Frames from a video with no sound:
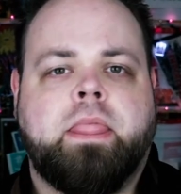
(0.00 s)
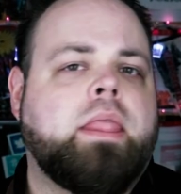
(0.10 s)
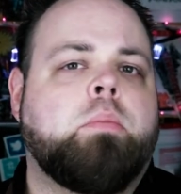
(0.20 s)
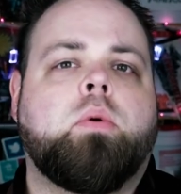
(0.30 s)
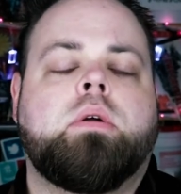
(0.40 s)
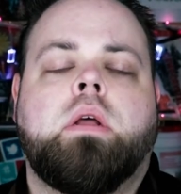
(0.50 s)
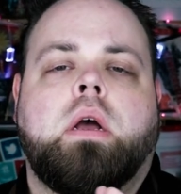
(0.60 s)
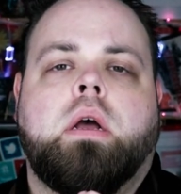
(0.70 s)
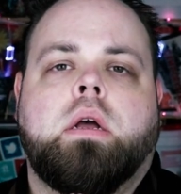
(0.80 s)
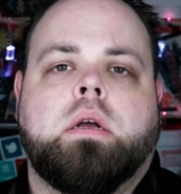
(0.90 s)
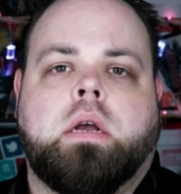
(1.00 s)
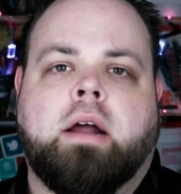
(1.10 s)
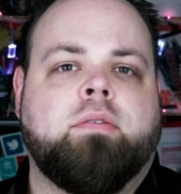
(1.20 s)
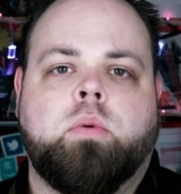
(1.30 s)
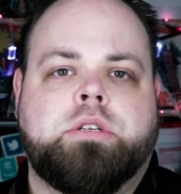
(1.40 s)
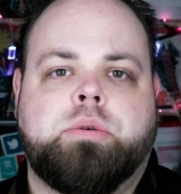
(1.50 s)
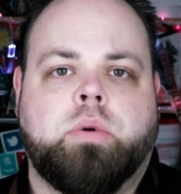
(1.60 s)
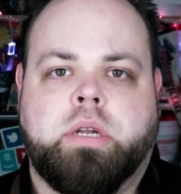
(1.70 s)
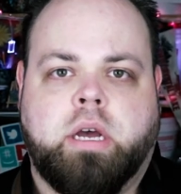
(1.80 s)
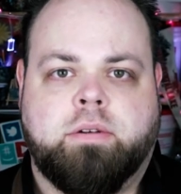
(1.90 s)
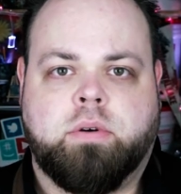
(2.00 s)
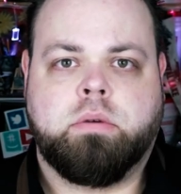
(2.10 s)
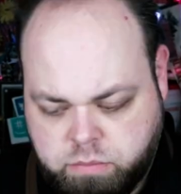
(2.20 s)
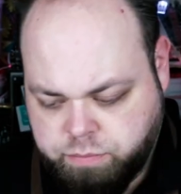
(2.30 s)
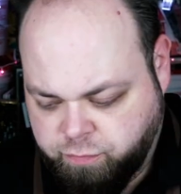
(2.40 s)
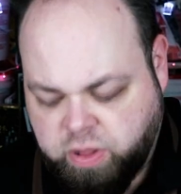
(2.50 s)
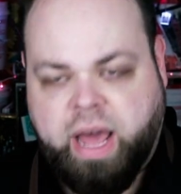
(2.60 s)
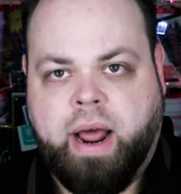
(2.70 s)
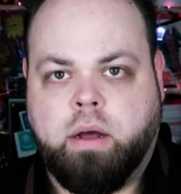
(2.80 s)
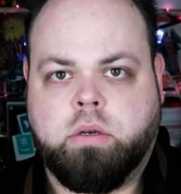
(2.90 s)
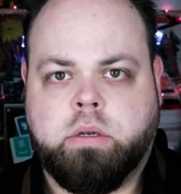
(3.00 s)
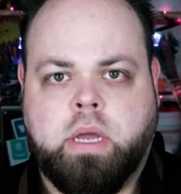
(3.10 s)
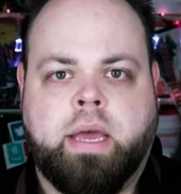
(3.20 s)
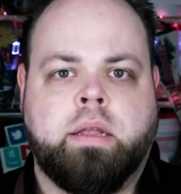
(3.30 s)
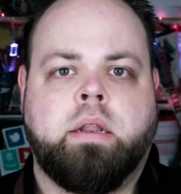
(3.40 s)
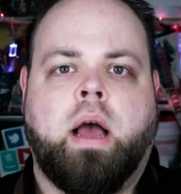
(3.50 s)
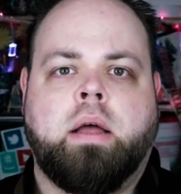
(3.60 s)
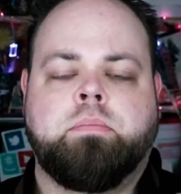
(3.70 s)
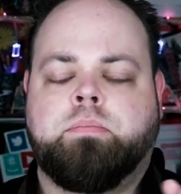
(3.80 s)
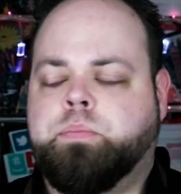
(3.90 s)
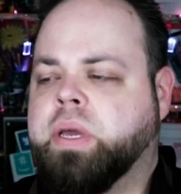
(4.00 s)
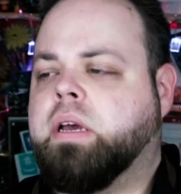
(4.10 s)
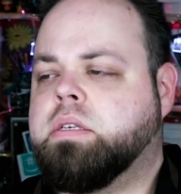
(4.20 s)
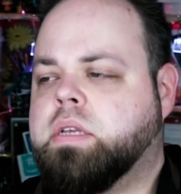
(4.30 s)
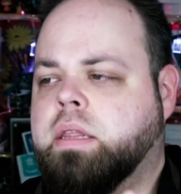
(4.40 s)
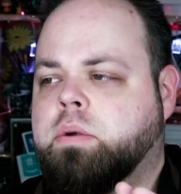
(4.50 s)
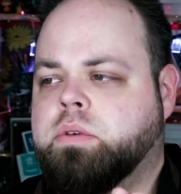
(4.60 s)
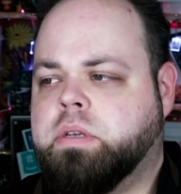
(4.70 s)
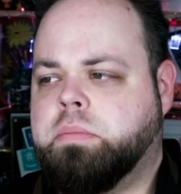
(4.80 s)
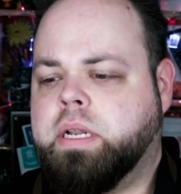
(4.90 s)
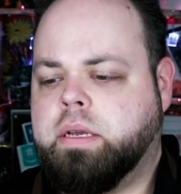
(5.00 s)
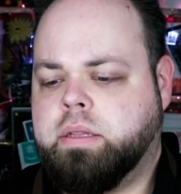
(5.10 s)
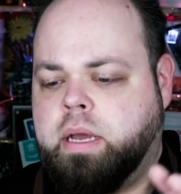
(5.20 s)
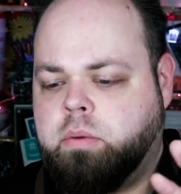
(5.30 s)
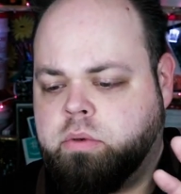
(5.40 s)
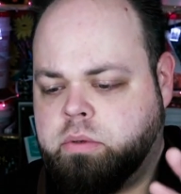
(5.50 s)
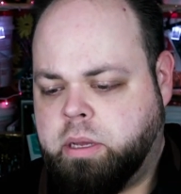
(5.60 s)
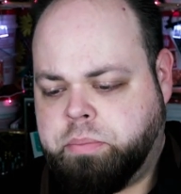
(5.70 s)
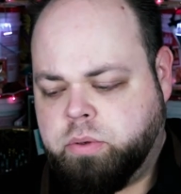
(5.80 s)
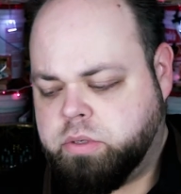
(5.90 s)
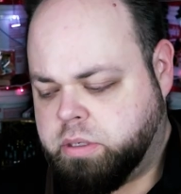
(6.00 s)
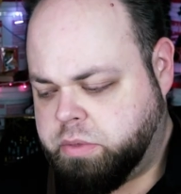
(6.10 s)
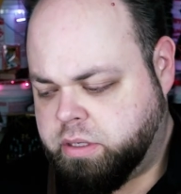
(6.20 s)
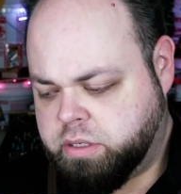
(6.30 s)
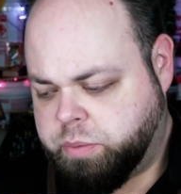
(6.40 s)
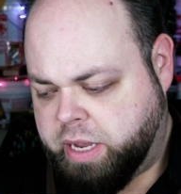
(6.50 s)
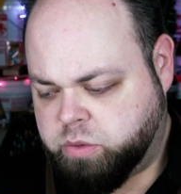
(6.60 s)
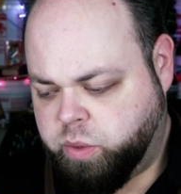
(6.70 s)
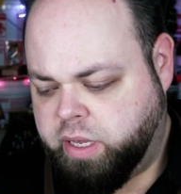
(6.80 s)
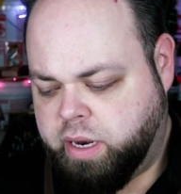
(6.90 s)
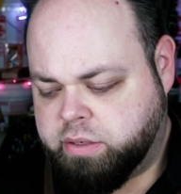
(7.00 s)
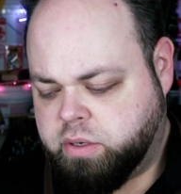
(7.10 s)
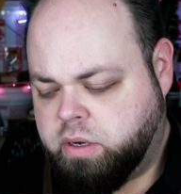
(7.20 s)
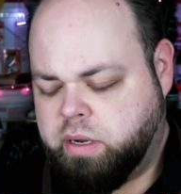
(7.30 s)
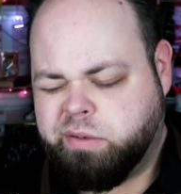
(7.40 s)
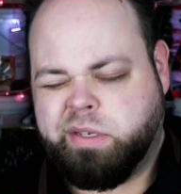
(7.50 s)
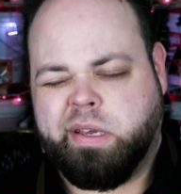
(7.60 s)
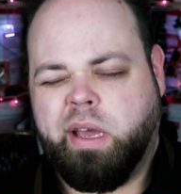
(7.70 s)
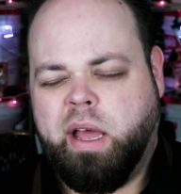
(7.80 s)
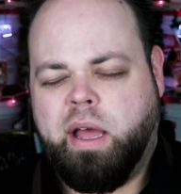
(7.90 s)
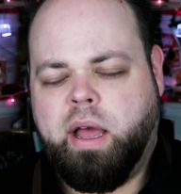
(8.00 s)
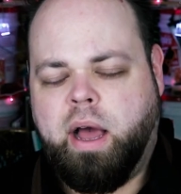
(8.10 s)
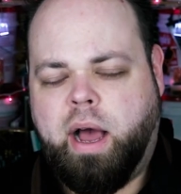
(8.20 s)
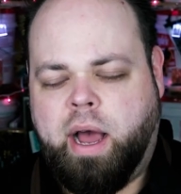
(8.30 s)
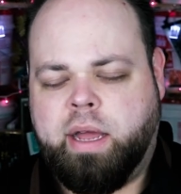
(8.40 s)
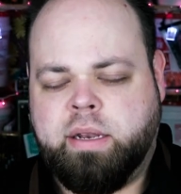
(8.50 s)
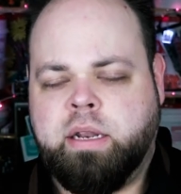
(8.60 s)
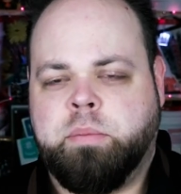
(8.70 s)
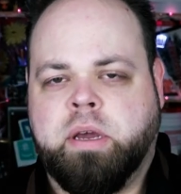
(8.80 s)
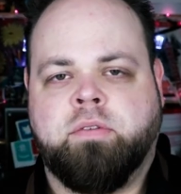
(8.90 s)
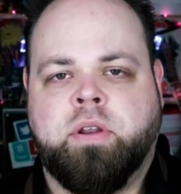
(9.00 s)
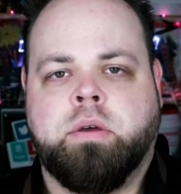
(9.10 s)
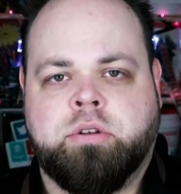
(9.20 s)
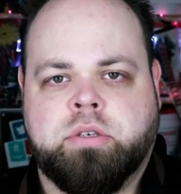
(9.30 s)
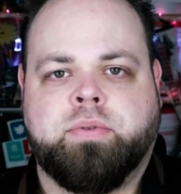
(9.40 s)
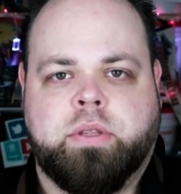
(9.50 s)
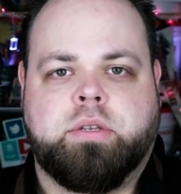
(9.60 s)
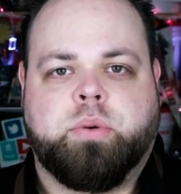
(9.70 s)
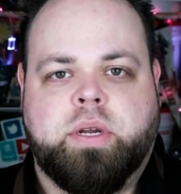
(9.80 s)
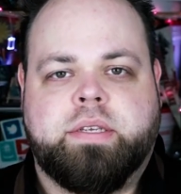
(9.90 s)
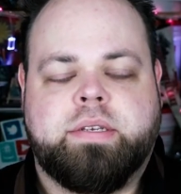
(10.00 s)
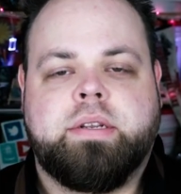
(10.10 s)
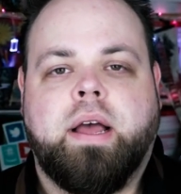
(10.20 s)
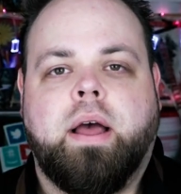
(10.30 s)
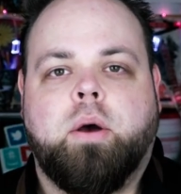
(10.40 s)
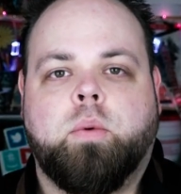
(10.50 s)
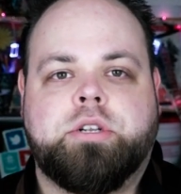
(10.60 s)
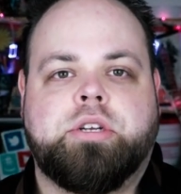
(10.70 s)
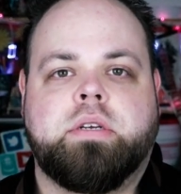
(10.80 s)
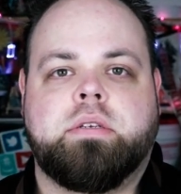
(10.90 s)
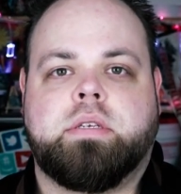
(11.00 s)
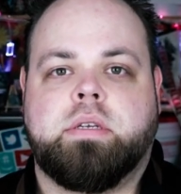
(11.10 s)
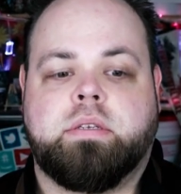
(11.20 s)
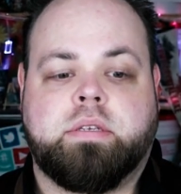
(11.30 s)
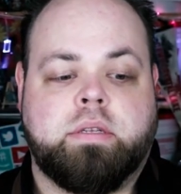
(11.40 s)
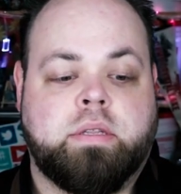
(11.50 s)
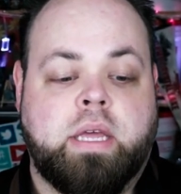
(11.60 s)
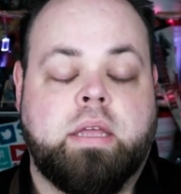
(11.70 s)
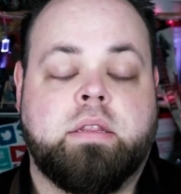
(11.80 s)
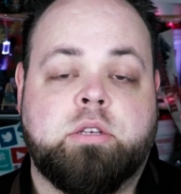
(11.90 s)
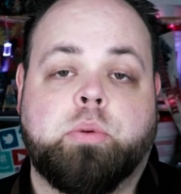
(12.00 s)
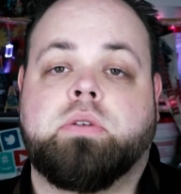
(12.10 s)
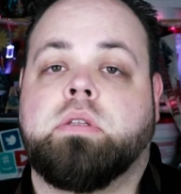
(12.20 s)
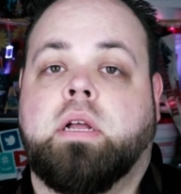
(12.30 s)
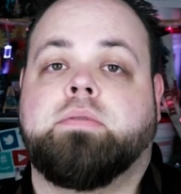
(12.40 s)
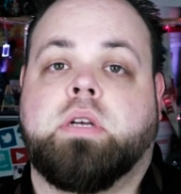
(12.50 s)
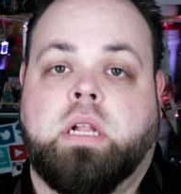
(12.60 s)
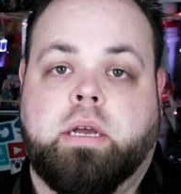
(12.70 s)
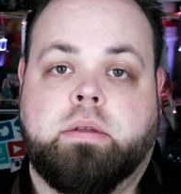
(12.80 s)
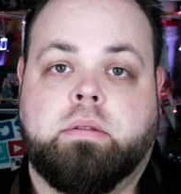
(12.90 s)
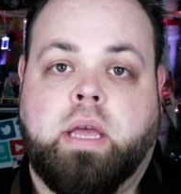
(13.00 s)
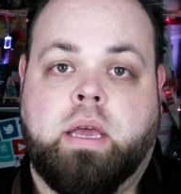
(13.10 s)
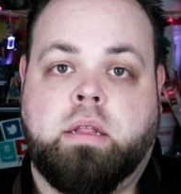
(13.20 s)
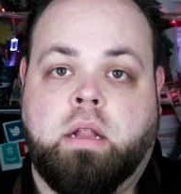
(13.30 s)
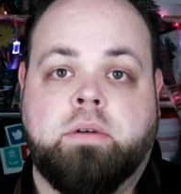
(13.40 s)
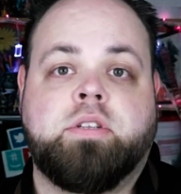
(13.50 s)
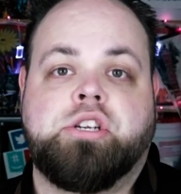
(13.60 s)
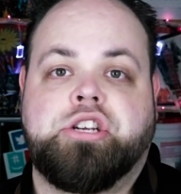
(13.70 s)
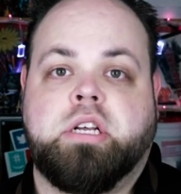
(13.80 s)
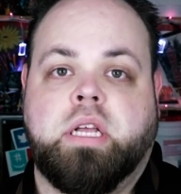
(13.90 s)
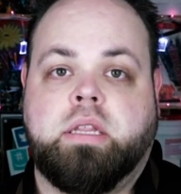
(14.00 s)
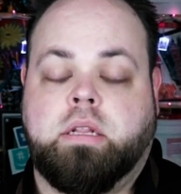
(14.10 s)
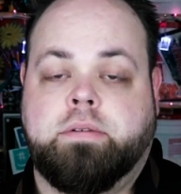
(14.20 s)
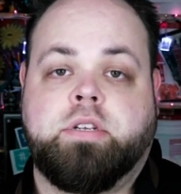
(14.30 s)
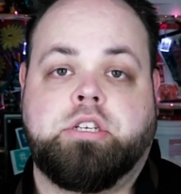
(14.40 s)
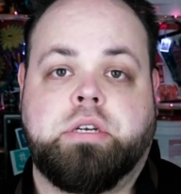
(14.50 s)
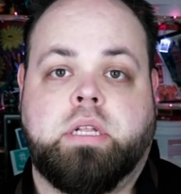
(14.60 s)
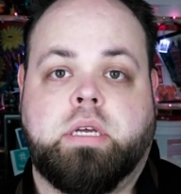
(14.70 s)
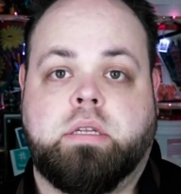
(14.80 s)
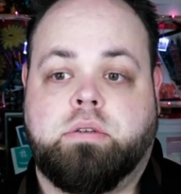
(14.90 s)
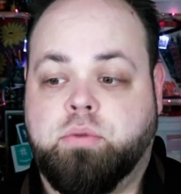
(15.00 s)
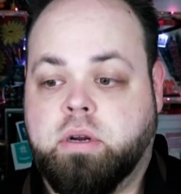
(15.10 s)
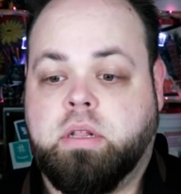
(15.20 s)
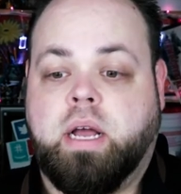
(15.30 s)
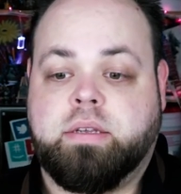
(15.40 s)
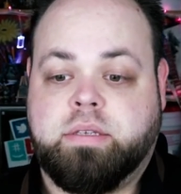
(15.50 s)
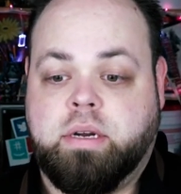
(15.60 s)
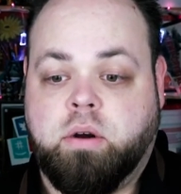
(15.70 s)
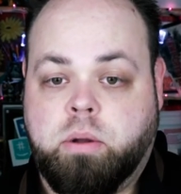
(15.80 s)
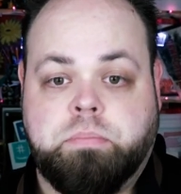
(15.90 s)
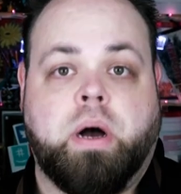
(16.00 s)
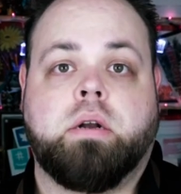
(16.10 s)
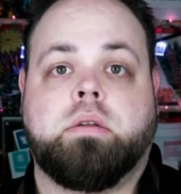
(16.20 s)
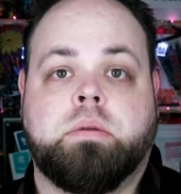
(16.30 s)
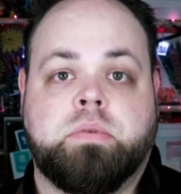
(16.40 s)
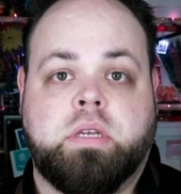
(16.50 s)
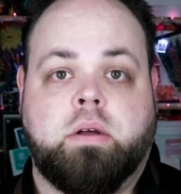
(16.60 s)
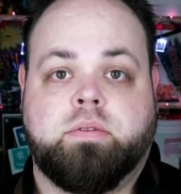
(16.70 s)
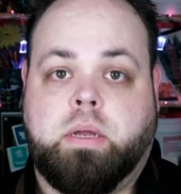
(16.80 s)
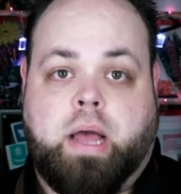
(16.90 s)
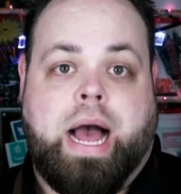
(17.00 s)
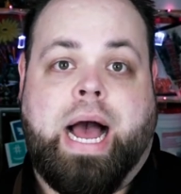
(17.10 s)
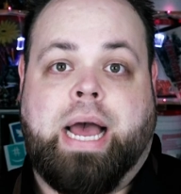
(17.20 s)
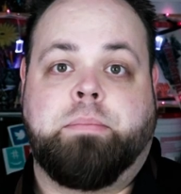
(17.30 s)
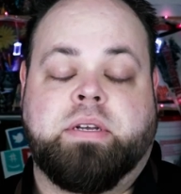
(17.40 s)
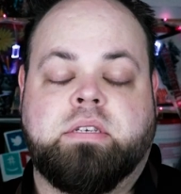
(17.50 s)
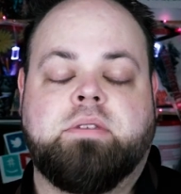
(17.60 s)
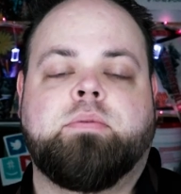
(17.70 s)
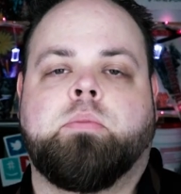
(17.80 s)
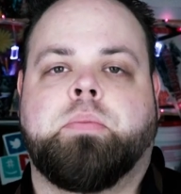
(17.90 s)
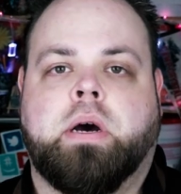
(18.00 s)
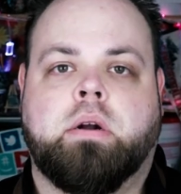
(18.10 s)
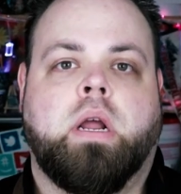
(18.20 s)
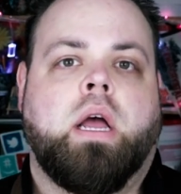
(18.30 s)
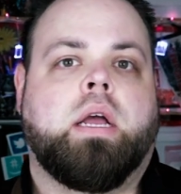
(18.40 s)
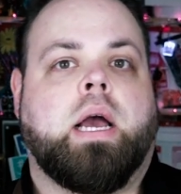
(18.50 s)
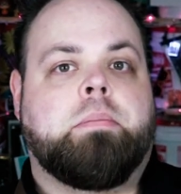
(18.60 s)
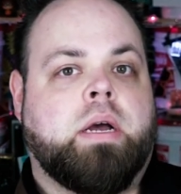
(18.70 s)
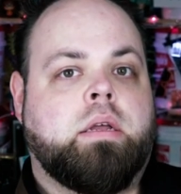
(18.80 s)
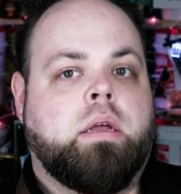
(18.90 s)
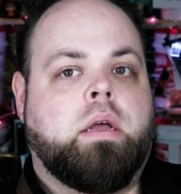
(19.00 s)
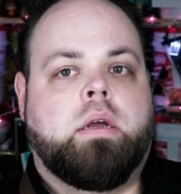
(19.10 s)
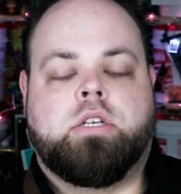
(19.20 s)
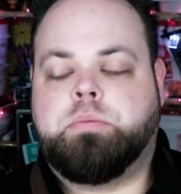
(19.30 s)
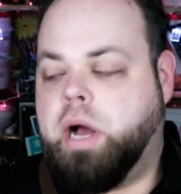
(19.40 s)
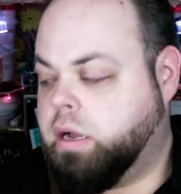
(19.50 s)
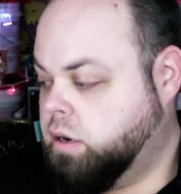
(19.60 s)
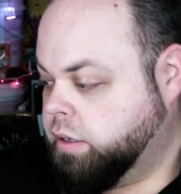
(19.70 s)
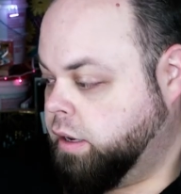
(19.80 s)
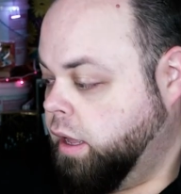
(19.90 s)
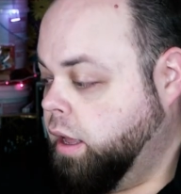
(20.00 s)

Number one, cover what you want to cover, flat out. And I, uh, because there was somebody that that posted something this past week, and I saw it, and I was like, I need to make a video just for this reason, which is they this person loves clay. They love teaching clay. They love teaching clay to their class. They are a potter themselves. I myself am a potter. Got my schmuck on.